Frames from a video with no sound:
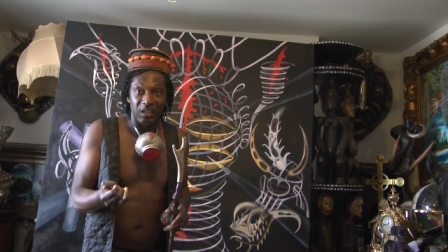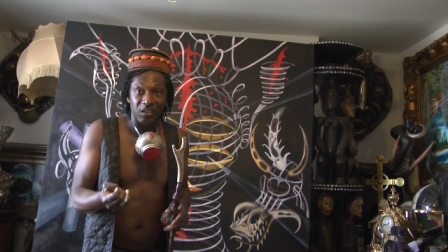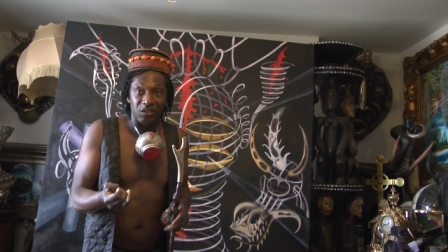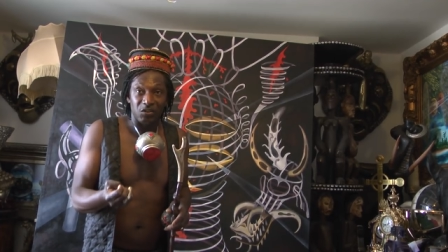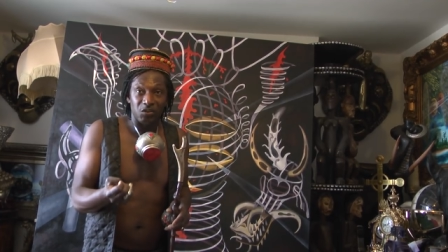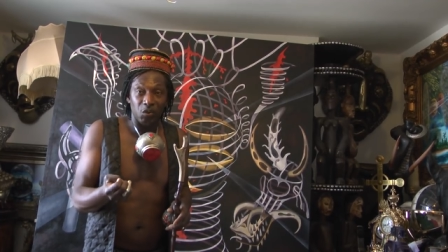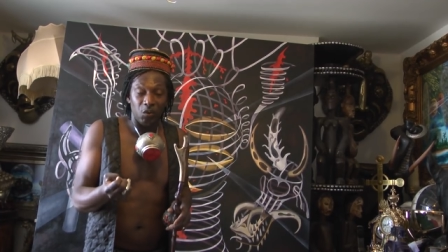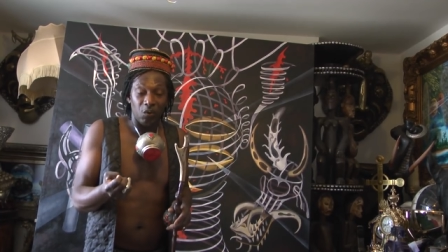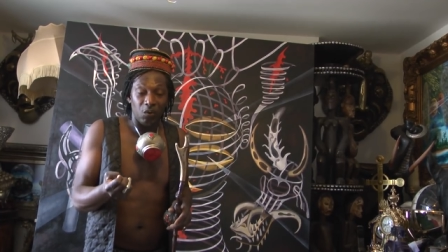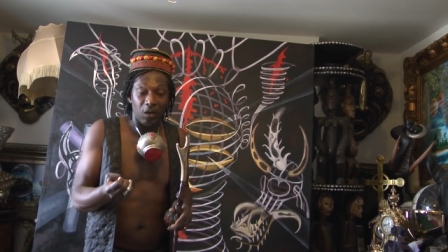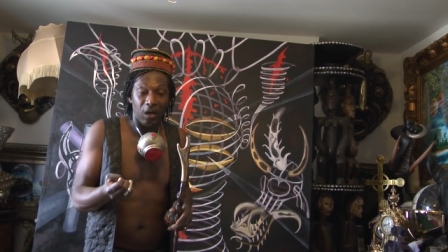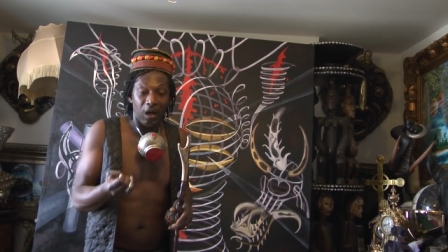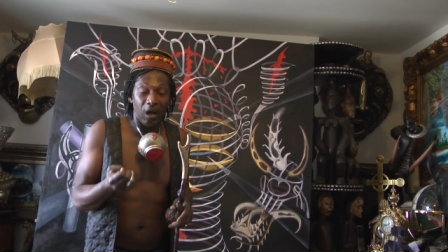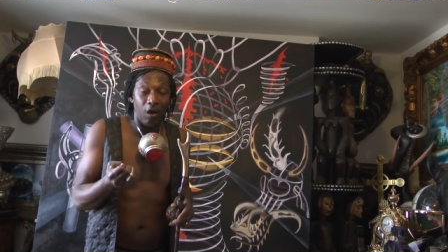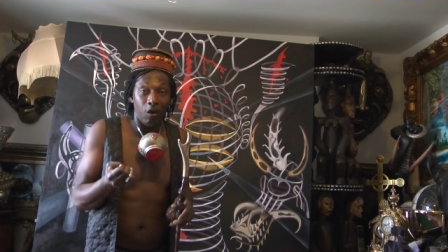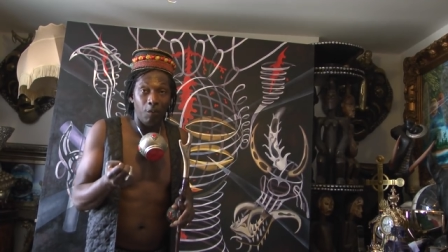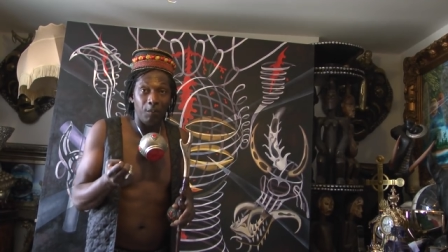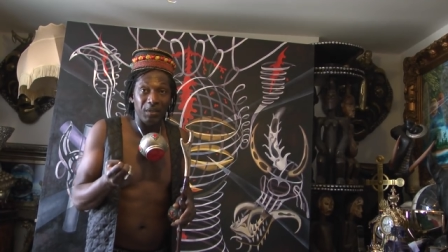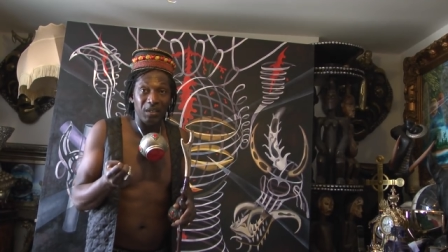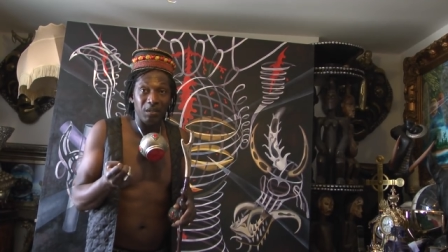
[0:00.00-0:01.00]
So
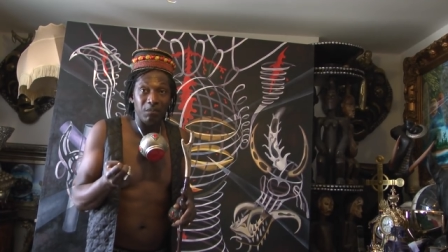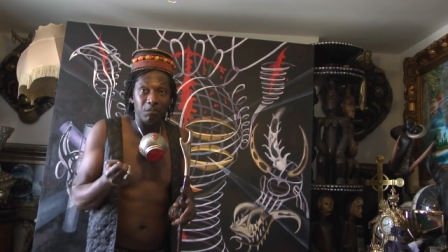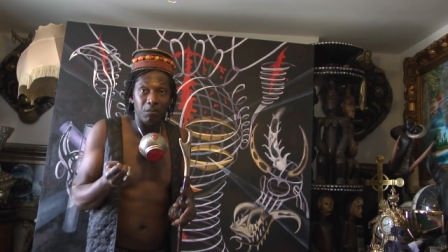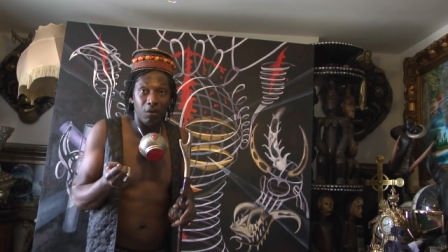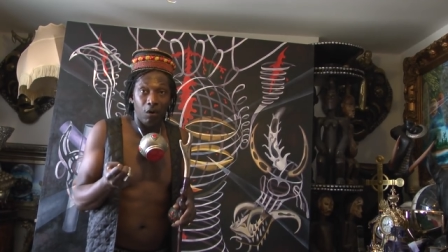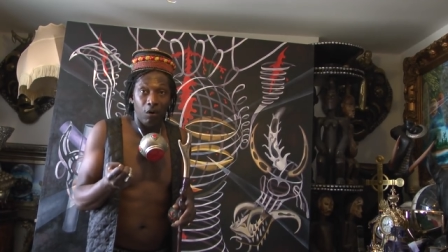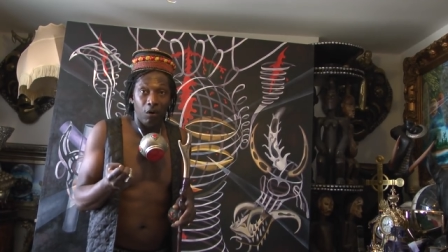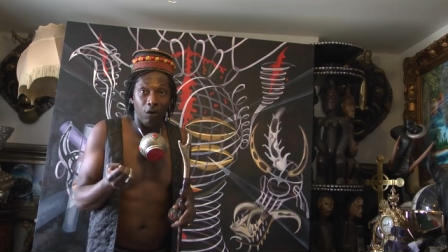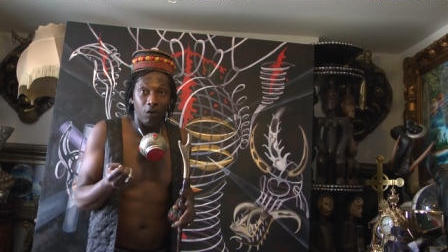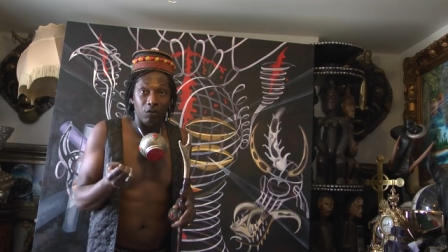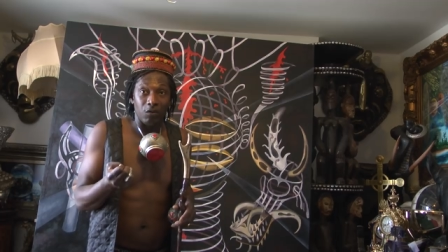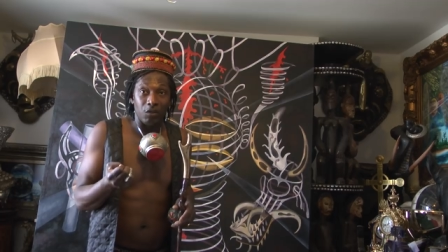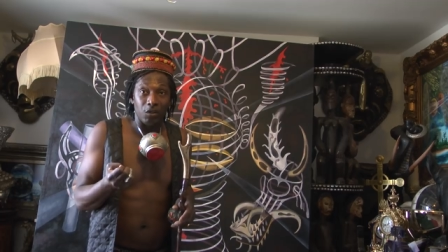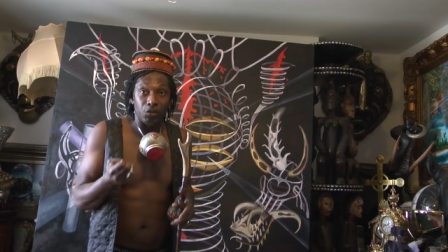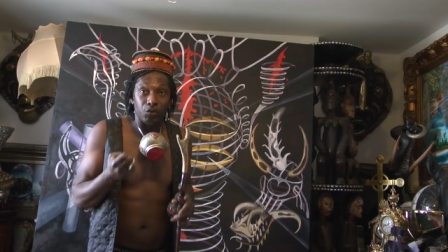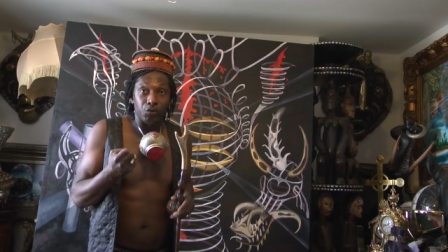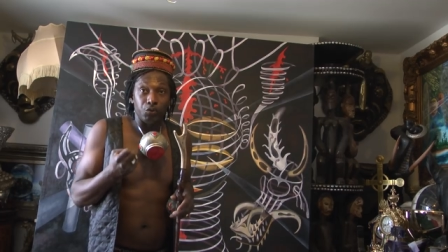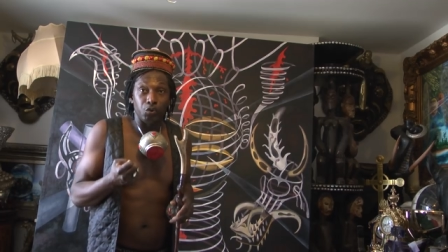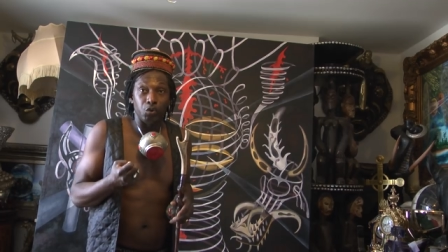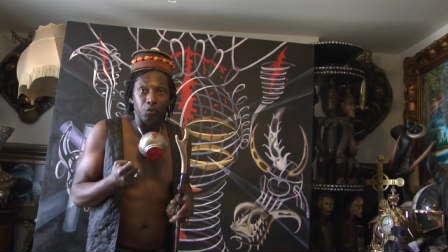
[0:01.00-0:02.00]
how many more
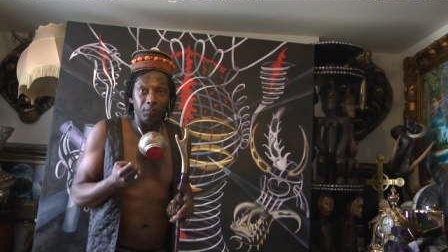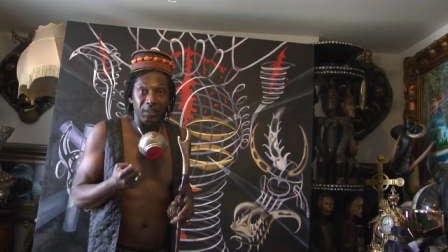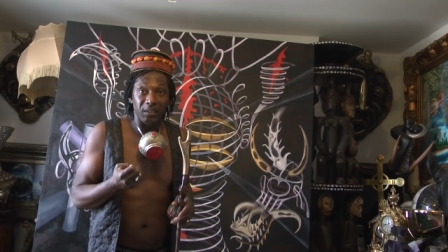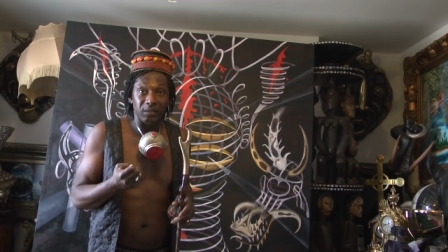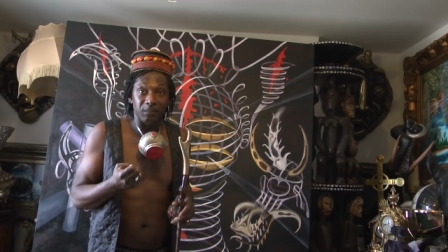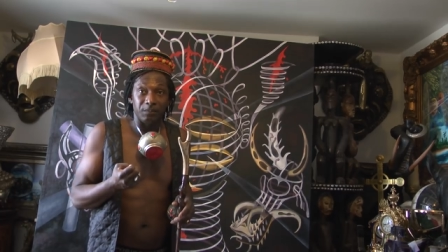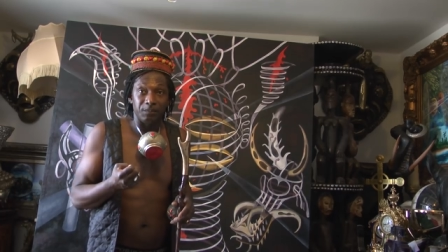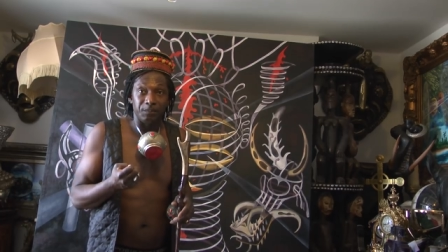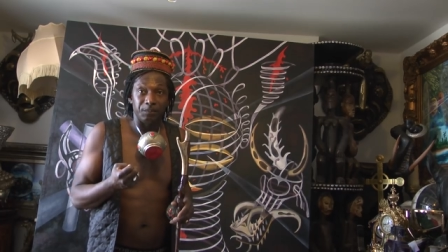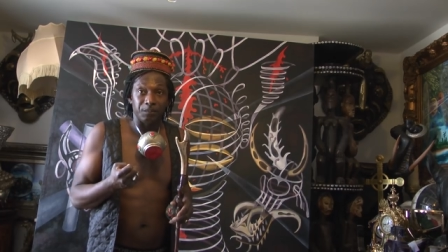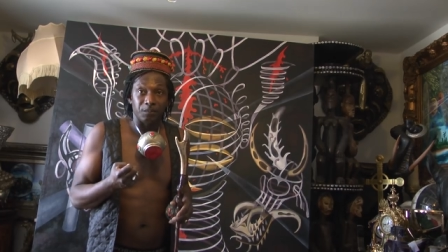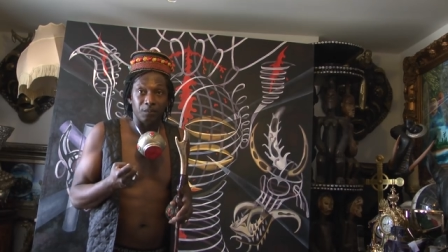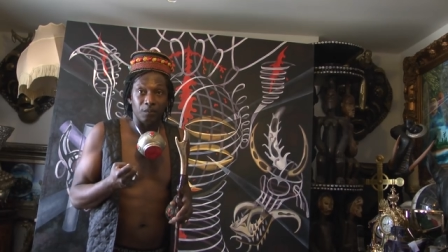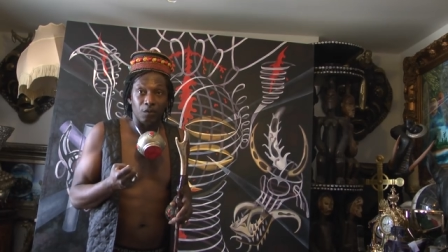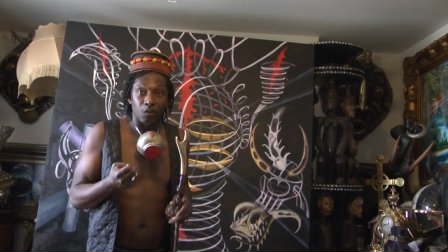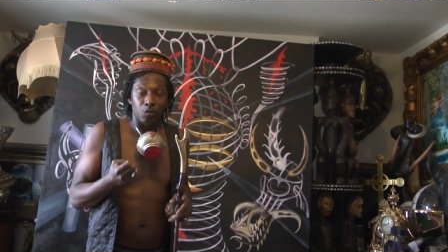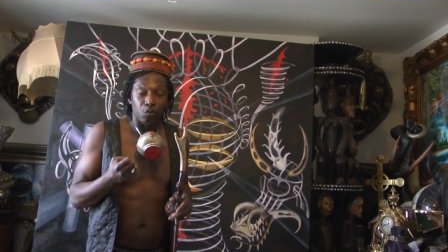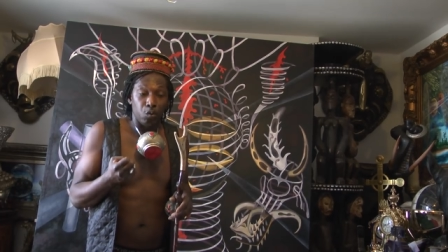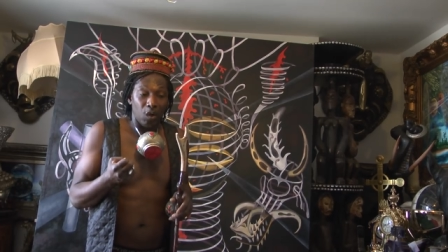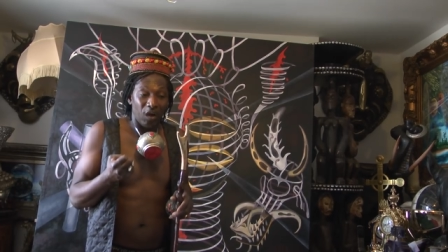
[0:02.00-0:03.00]
humans
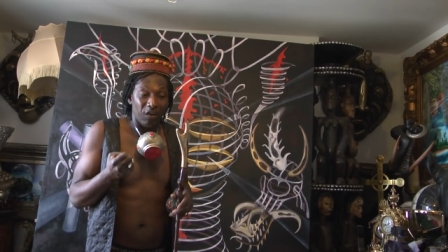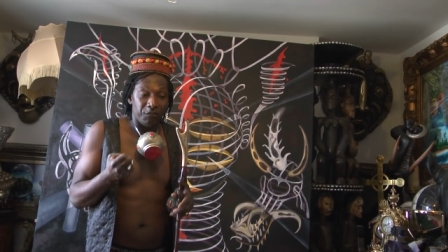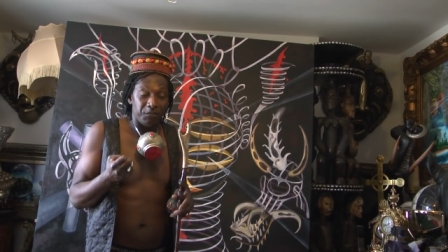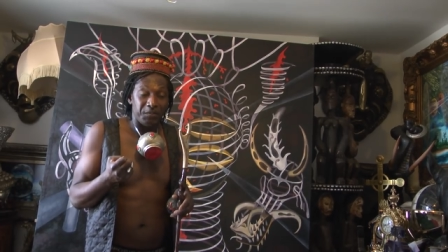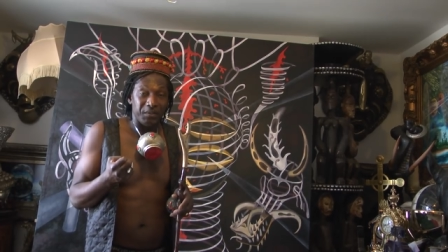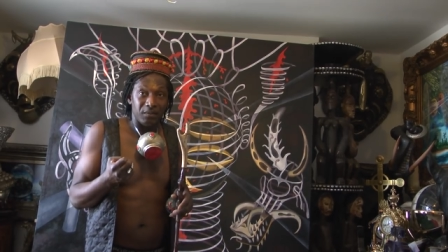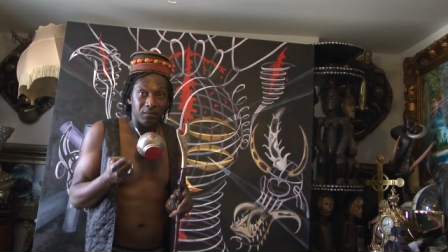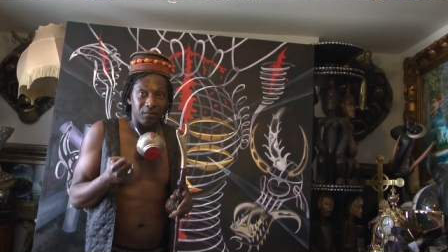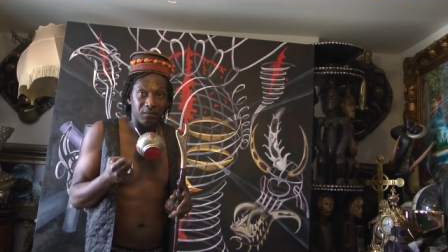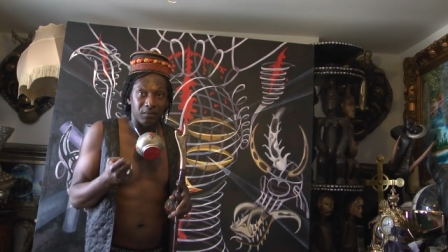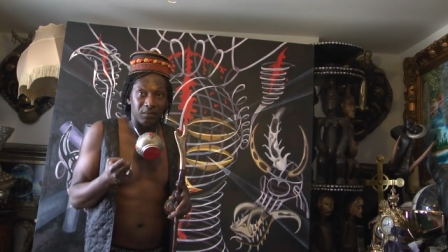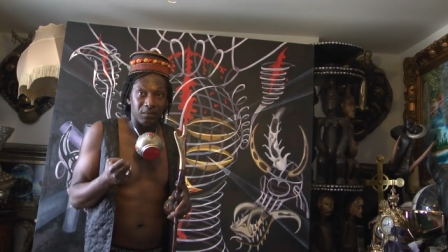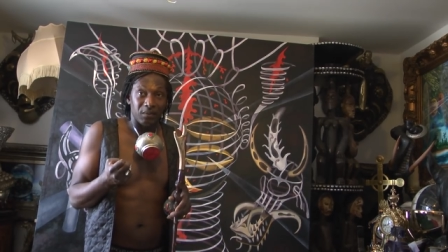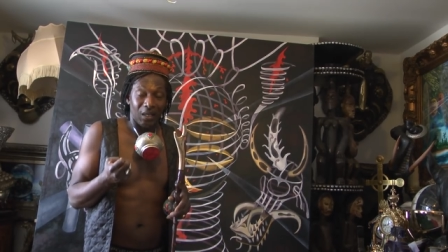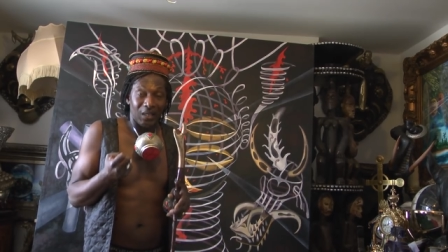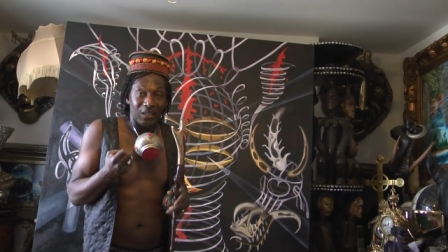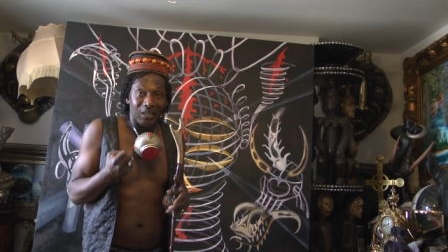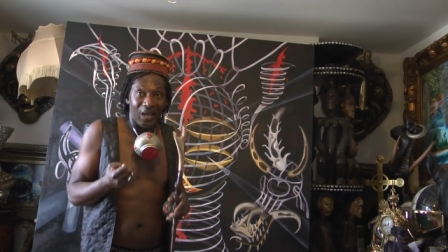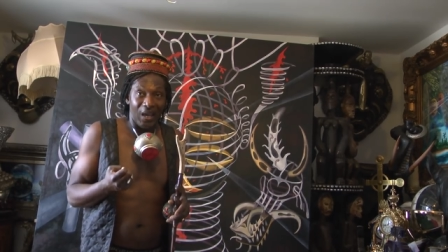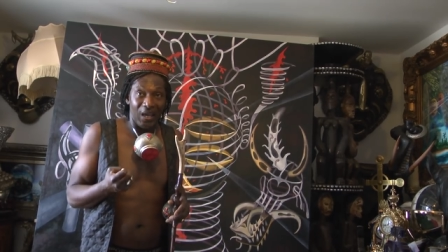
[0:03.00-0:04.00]
who have been
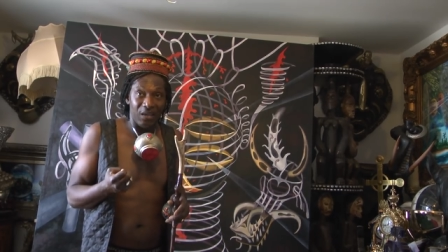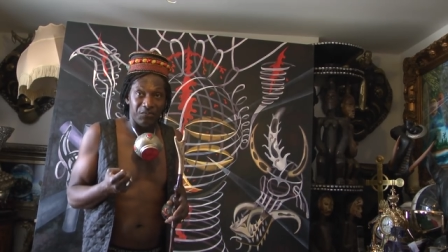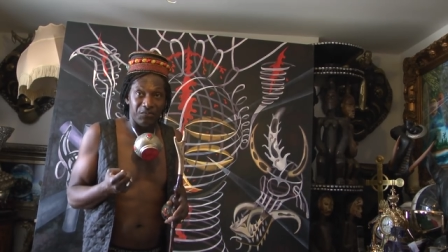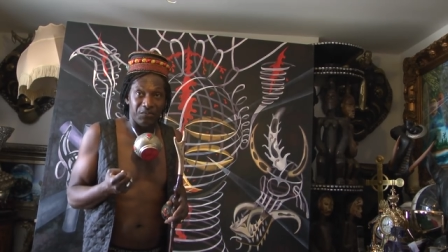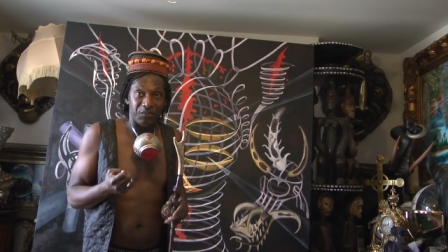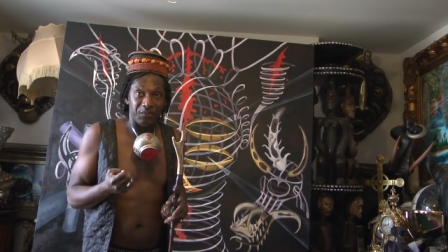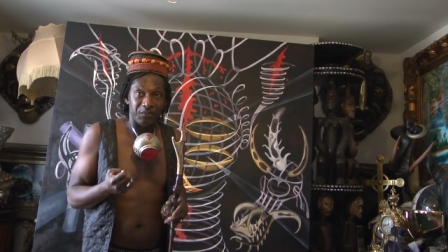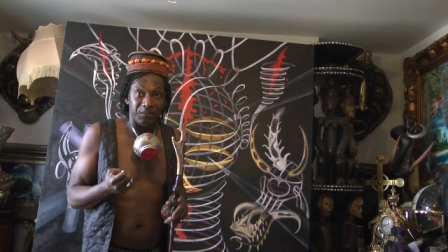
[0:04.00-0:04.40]
alive?